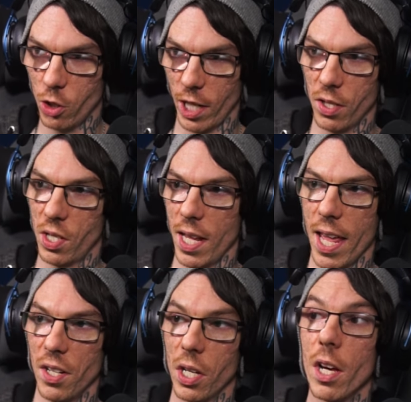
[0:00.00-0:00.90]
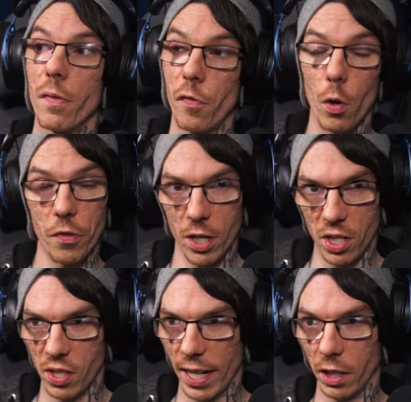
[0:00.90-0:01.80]
chance to hit for 30
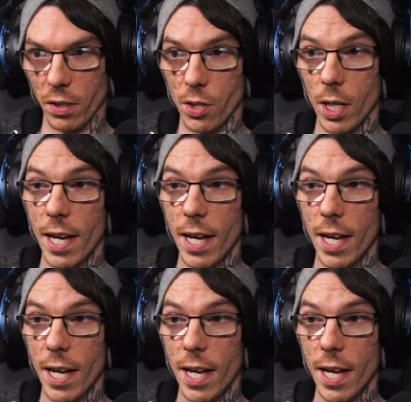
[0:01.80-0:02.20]
seconds.